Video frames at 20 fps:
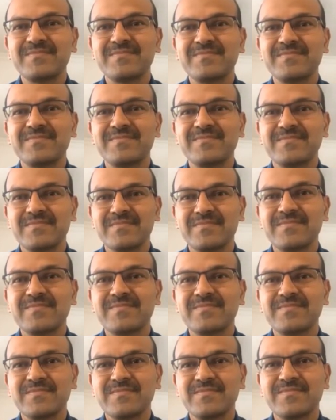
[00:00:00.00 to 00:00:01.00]

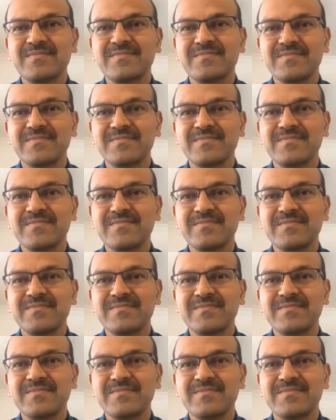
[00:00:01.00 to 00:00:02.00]

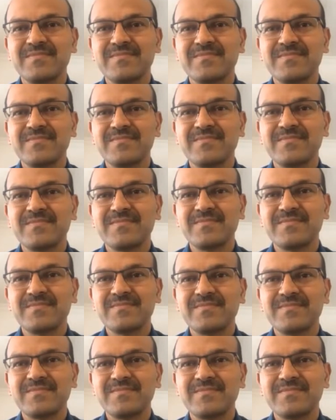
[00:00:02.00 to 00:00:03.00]

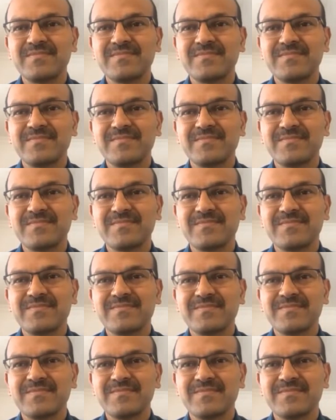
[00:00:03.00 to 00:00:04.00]

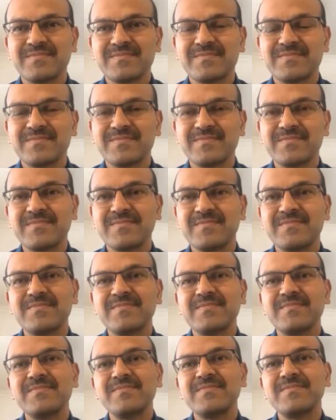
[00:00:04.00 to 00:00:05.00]

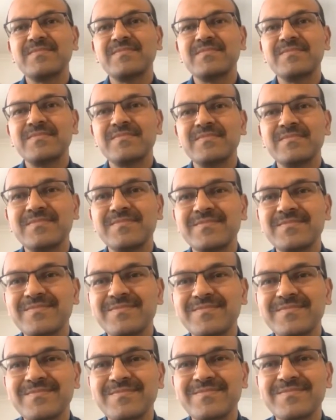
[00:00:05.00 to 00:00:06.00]

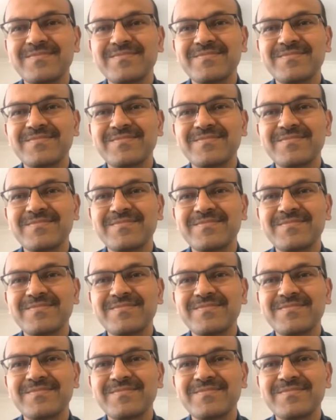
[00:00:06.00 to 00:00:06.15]
[no speech]